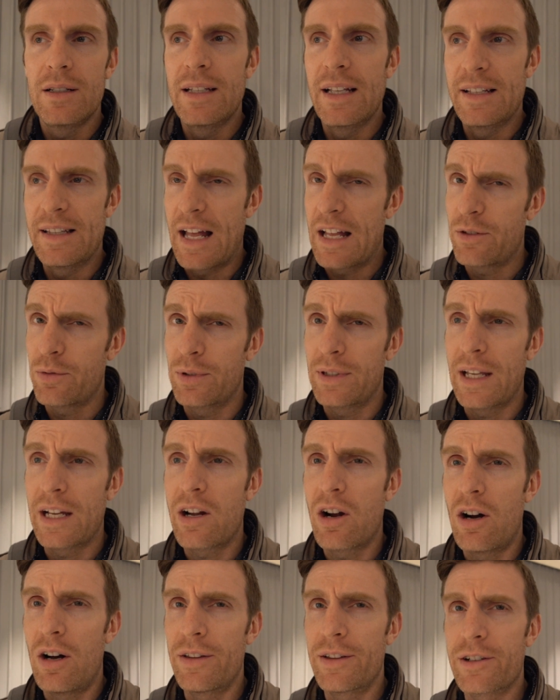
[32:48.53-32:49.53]
And that's what they
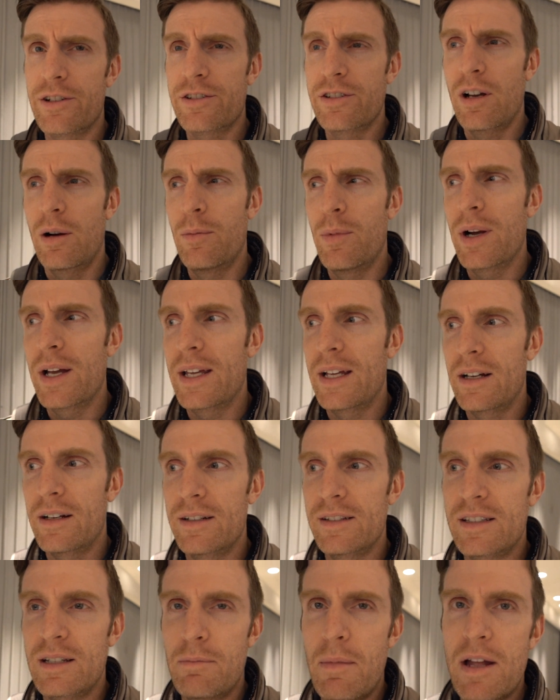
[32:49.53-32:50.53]
call their subway
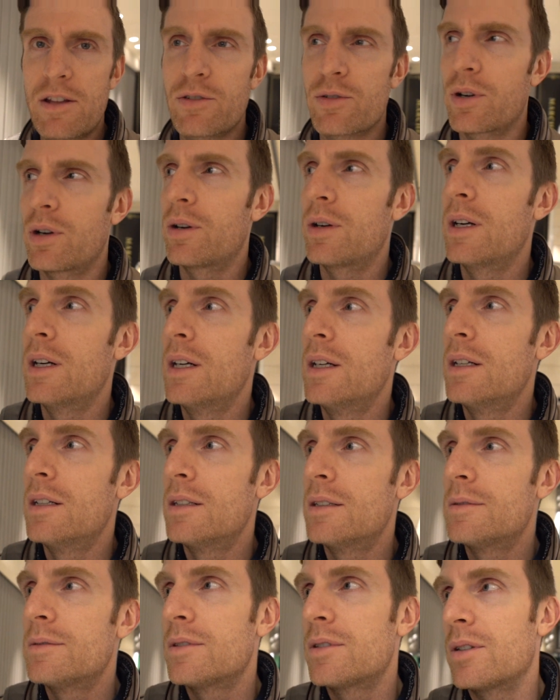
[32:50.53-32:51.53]
here, is the Metro.
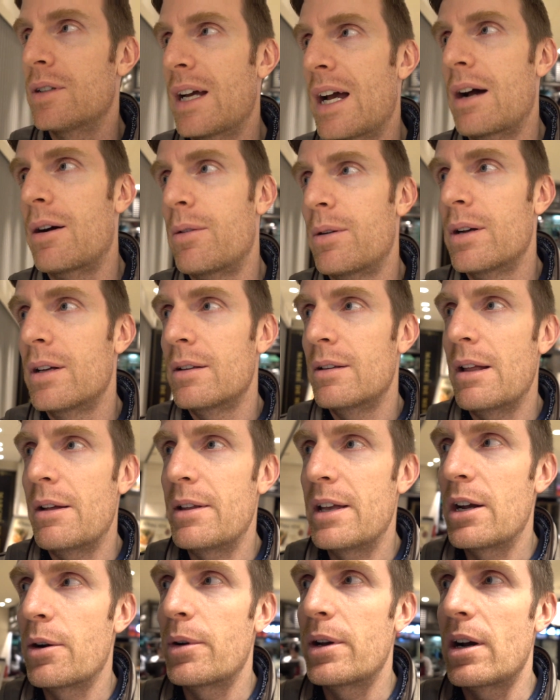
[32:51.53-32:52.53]
So yeah,
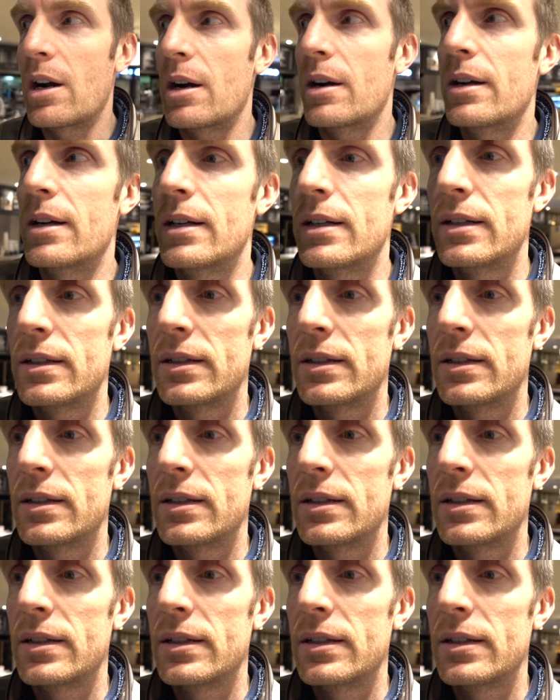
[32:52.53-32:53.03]
and here we are.